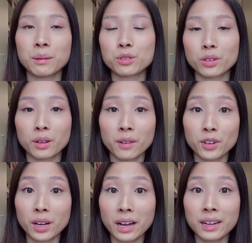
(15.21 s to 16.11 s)
I'm sure a lot of
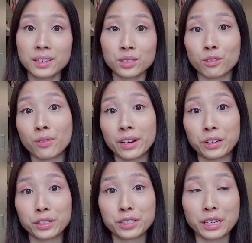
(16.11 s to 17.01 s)
you guys are
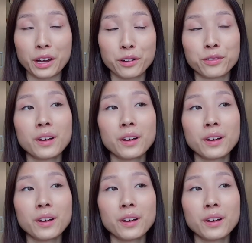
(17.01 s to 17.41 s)
finding yourself